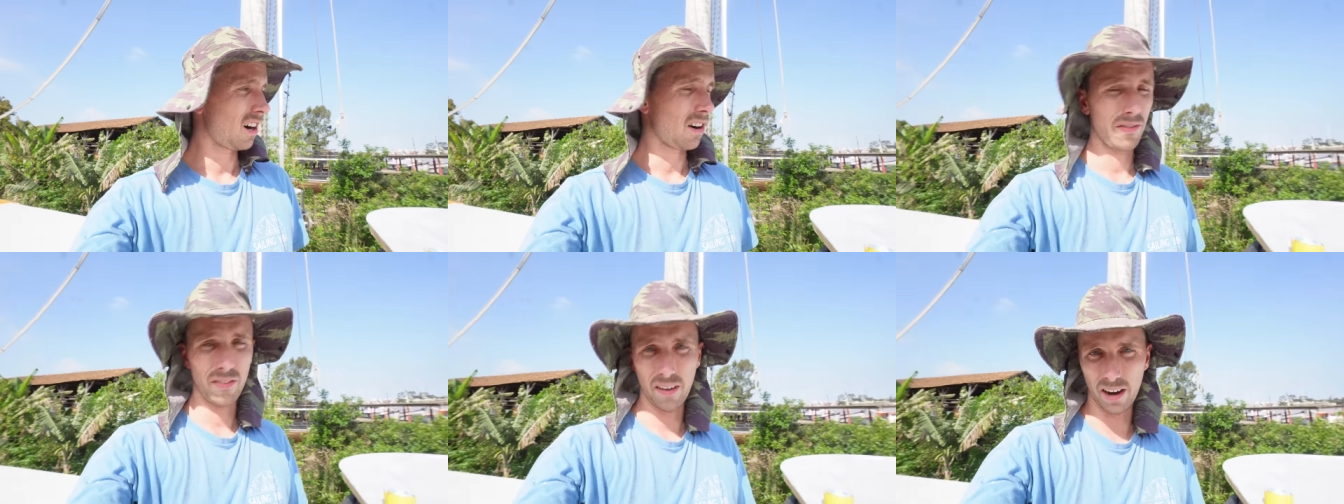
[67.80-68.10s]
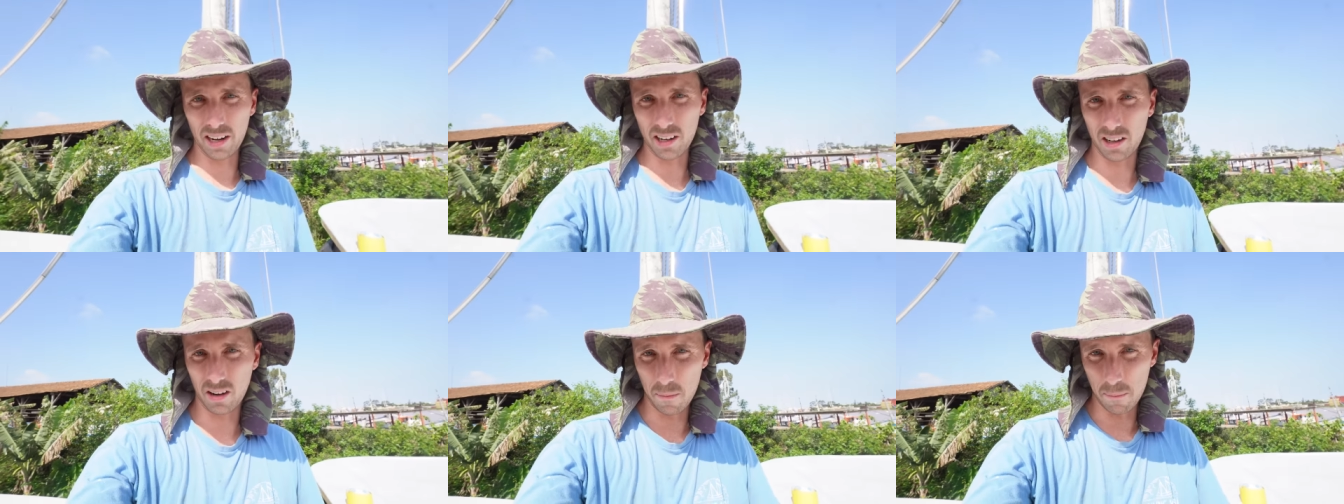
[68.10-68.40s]
of
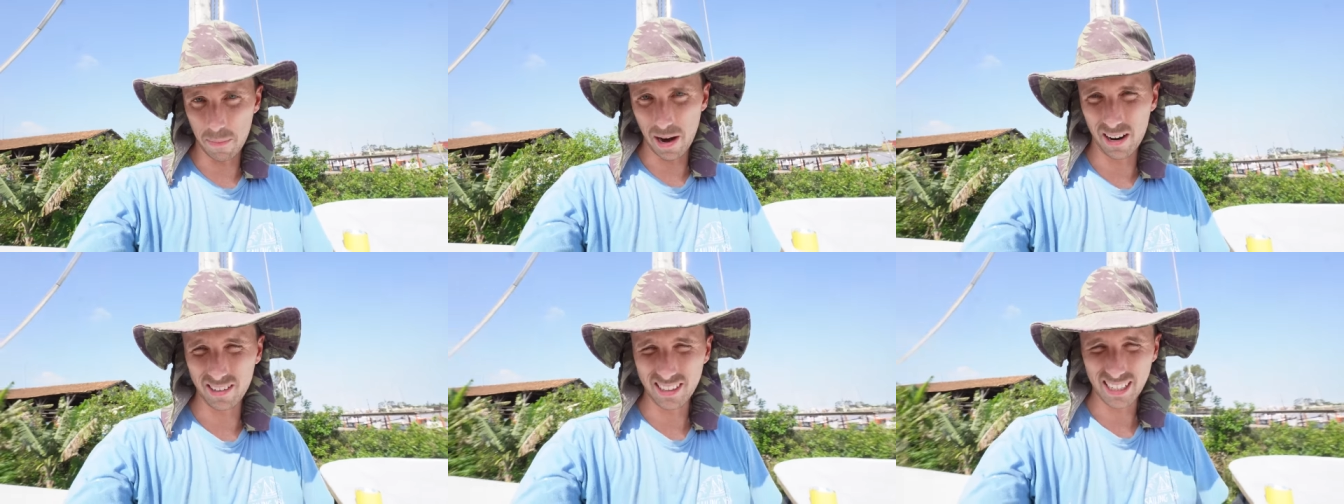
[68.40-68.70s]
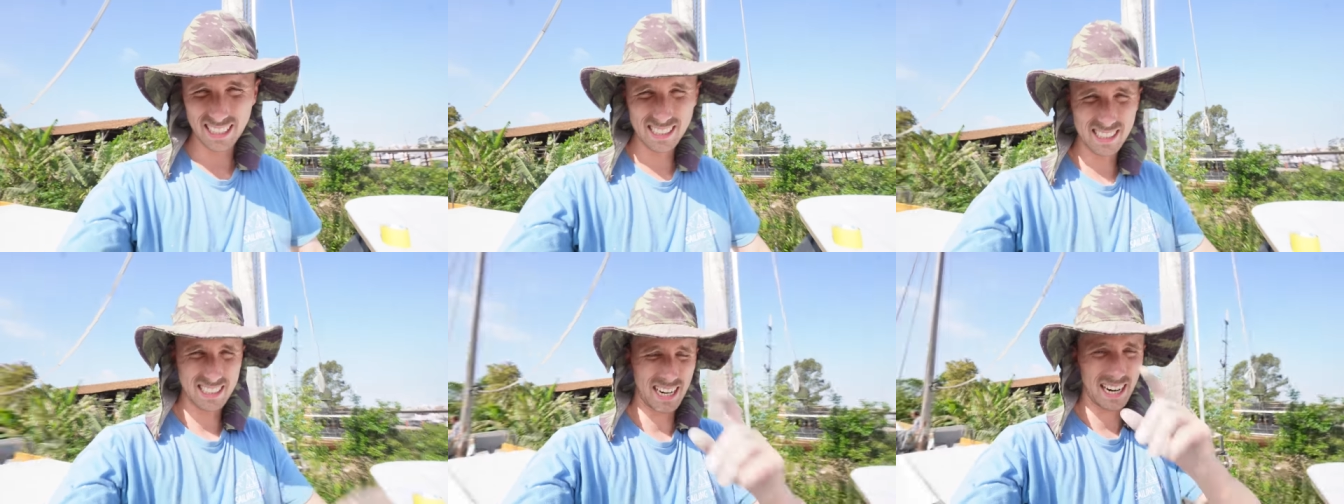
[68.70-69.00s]
fairing
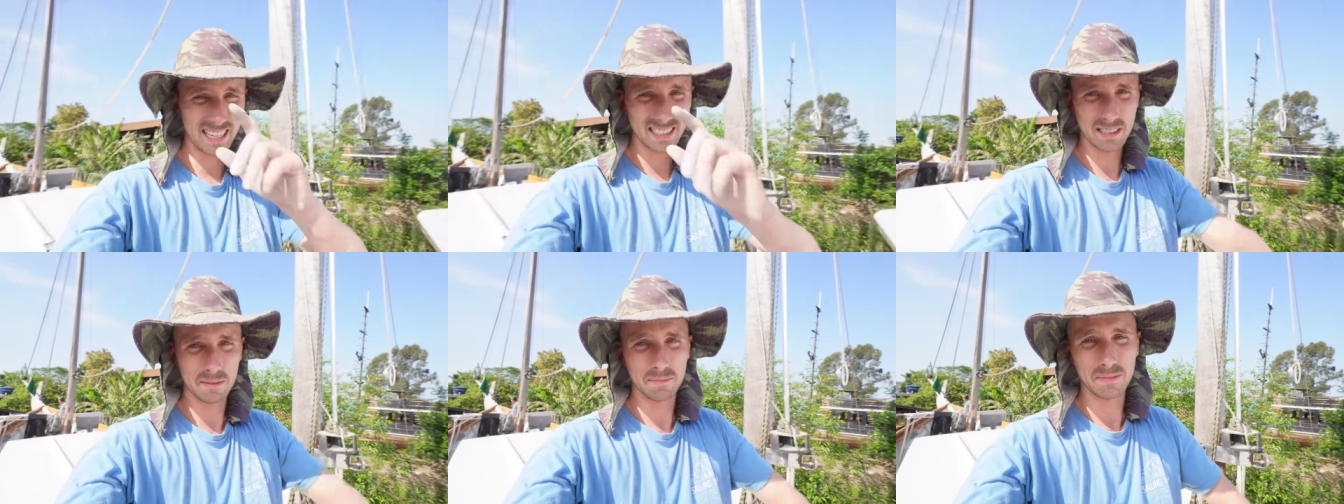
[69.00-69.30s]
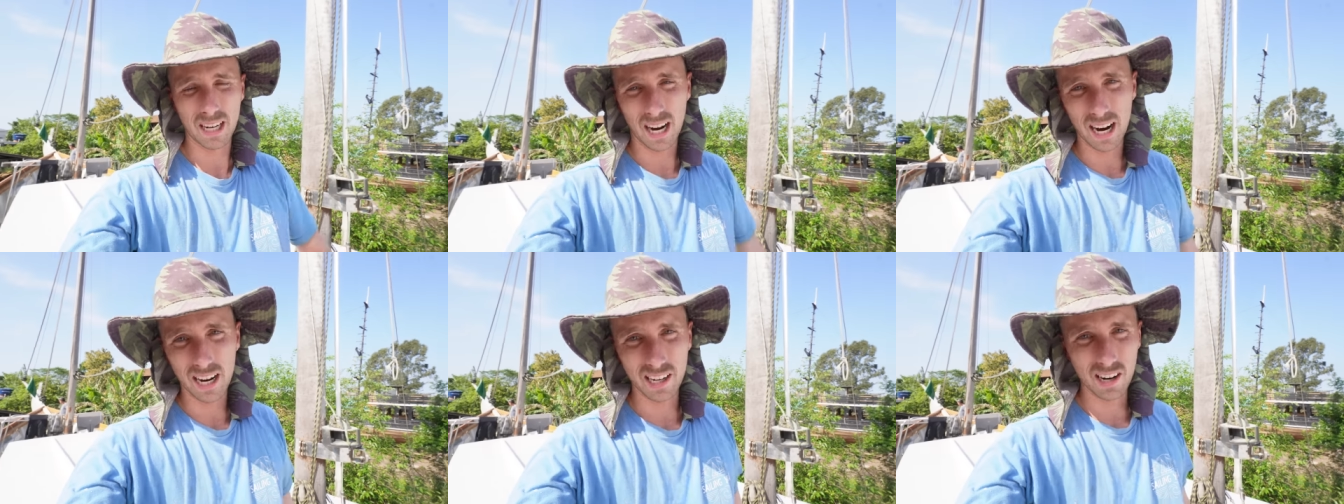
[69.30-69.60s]
compound inside some
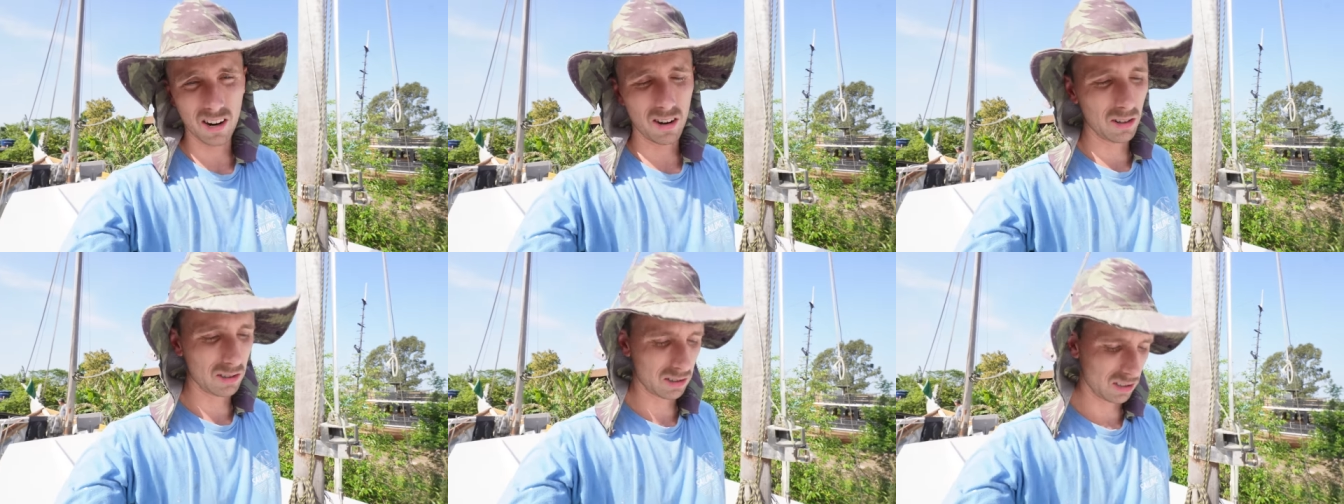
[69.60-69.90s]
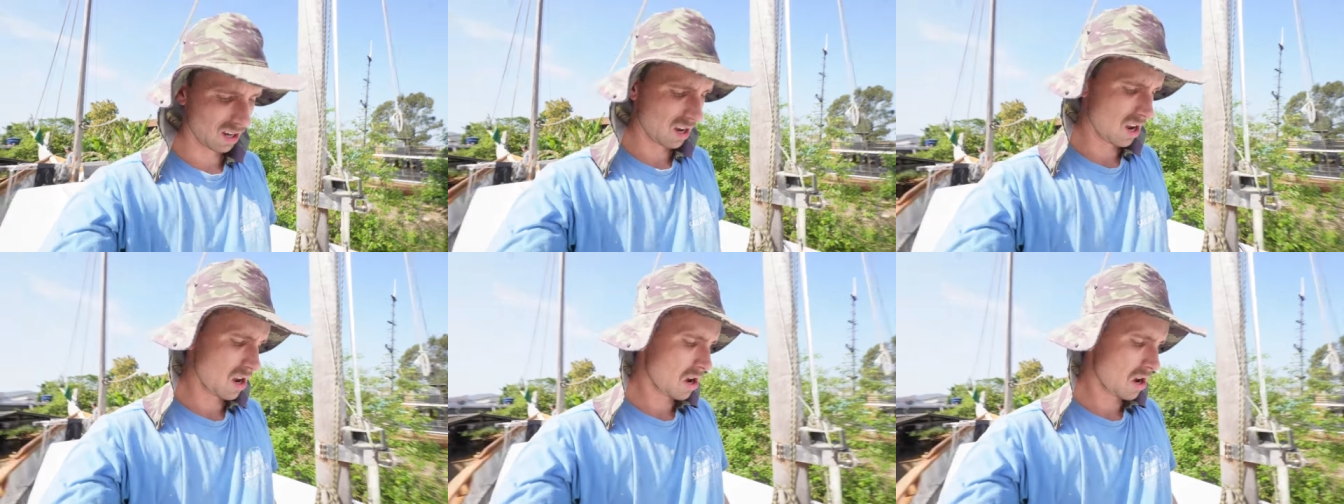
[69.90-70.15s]
tiny holes,